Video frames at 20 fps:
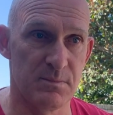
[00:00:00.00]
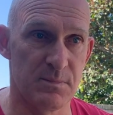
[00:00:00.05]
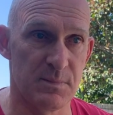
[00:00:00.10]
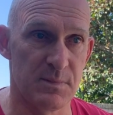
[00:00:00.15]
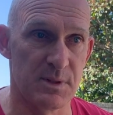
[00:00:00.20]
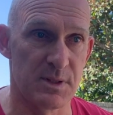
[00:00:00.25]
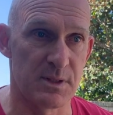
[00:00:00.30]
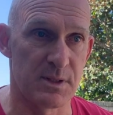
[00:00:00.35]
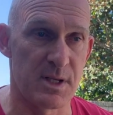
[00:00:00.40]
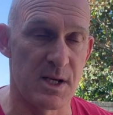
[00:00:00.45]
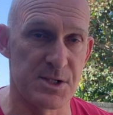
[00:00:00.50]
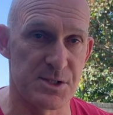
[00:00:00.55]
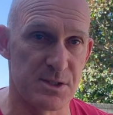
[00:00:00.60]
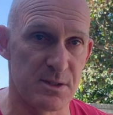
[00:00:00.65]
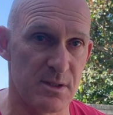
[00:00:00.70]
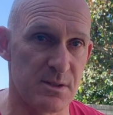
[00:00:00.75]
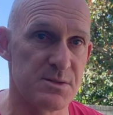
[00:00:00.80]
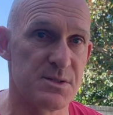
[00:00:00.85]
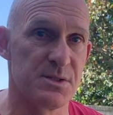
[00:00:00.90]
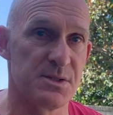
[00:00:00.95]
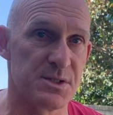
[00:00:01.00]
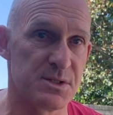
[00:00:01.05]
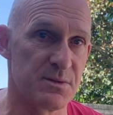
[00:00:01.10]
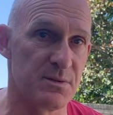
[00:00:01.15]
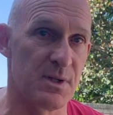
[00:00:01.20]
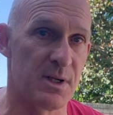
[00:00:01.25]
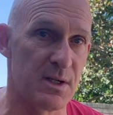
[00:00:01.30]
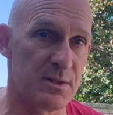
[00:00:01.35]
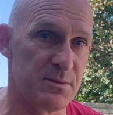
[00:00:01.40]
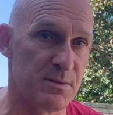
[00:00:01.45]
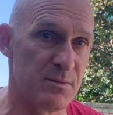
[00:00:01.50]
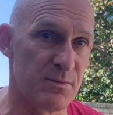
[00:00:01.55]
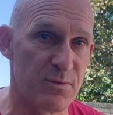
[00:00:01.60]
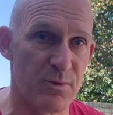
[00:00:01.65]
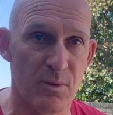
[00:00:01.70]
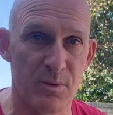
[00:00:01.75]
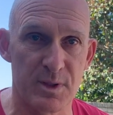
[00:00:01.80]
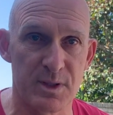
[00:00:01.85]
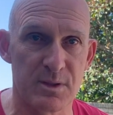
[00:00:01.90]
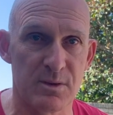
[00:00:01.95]
occasionally I'll do sort of
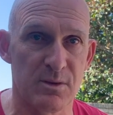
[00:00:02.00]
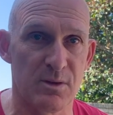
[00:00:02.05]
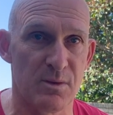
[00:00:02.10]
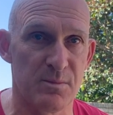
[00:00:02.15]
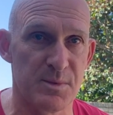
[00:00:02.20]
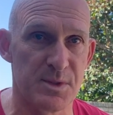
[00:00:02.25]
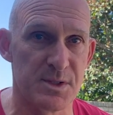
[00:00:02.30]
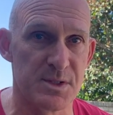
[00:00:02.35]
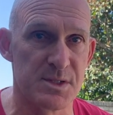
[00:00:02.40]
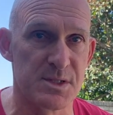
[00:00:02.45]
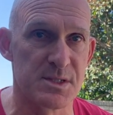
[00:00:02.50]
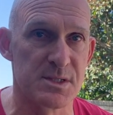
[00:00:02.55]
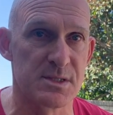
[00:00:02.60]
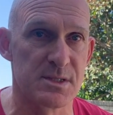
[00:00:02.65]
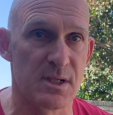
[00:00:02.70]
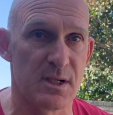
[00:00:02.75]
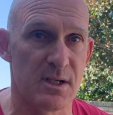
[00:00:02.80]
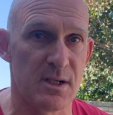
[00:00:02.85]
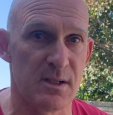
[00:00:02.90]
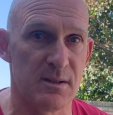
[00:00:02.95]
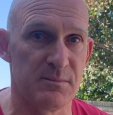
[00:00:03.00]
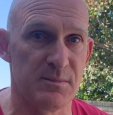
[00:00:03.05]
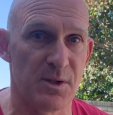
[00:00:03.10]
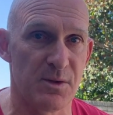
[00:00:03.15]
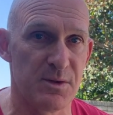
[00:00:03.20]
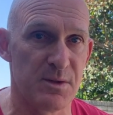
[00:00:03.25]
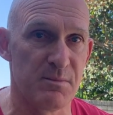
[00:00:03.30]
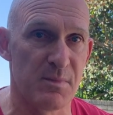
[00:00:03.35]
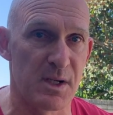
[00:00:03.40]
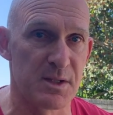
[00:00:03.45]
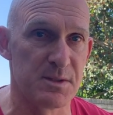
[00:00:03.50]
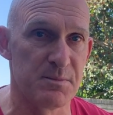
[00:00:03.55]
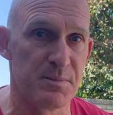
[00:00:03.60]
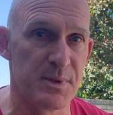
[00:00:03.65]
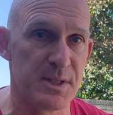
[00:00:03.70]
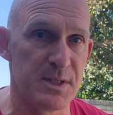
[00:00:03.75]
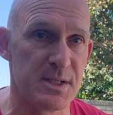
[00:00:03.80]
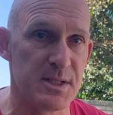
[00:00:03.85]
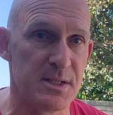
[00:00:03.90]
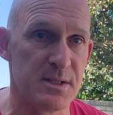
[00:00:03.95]
140 kilometres on the
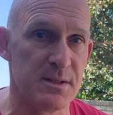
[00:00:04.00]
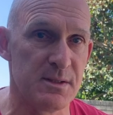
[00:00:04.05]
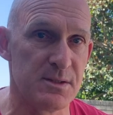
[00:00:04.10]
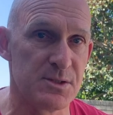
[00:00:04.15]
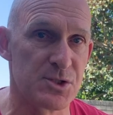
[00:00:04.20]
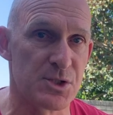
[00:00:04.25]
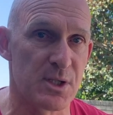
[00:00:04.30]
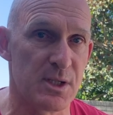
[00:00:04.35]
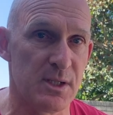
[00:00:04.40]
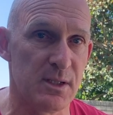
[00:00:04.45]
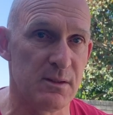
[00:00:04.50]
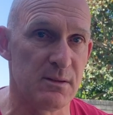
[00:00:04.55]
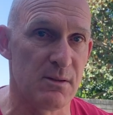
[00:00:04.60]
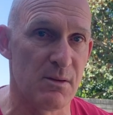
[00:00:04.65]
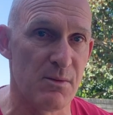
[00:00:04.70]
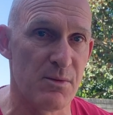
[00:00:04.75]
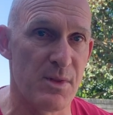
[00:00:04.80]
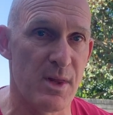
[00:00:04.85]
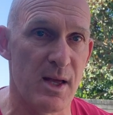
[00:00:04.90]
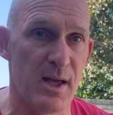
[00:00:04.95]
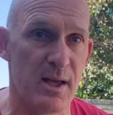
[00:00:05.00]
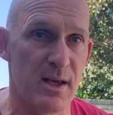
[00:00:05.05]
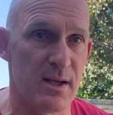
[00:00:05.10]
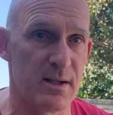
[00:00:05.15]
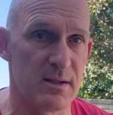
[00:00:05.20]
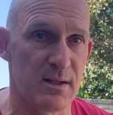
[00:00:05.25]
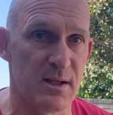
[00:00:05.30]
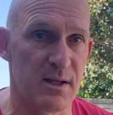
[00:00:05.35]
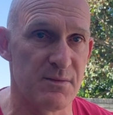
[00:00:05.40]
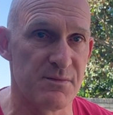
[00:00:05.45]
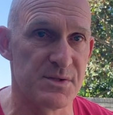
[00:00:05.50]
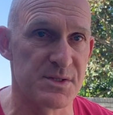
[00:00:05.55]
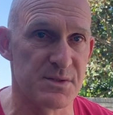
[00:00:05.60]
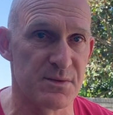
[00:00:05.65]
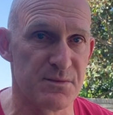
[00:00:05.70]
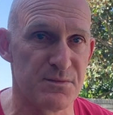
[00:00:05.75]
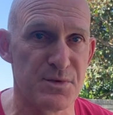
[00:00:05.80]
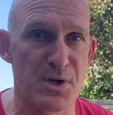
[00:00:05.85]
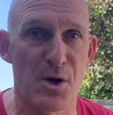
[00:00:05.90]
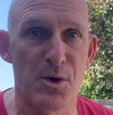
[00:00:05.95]
Mundabiddi trail on that, and I have
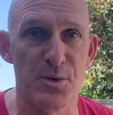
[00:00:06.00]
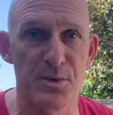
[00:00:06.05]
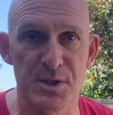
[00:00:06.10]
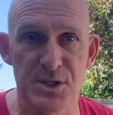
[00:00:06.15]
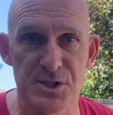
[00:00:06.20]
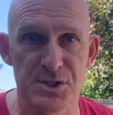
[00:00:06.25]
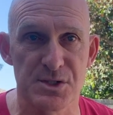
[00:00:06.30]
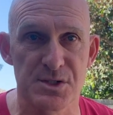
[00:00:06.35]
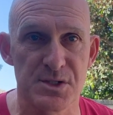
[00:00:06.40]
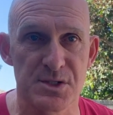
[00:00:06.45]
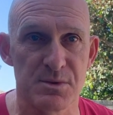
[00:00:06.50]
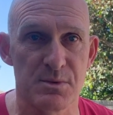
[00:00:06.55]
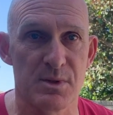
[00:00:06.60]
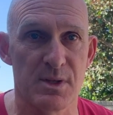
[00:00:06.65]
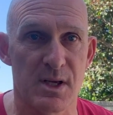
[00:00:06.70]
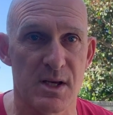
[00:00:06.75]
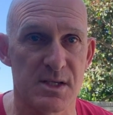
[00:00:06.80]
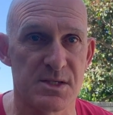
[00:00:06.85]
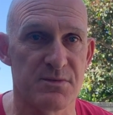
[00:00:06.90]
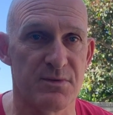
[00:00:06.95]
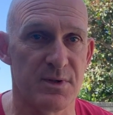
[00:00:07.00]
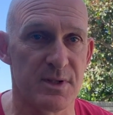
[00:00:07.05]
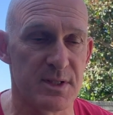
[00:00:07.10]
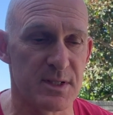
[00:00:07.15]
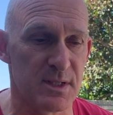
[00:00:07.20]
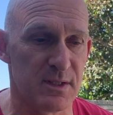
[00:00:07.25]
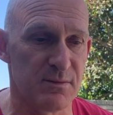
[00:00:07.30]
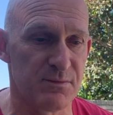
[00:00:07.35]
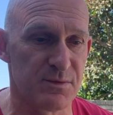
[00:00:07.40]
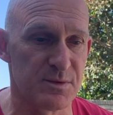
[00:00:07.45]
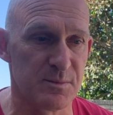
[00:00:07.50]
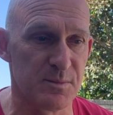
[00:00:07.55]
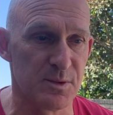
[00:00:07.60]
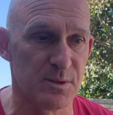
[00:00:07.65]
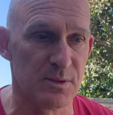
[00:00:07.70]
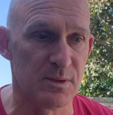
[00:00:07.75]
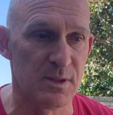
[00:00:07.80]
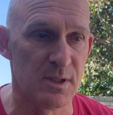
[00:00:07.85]
sort of no issues with that. It's very comfortable.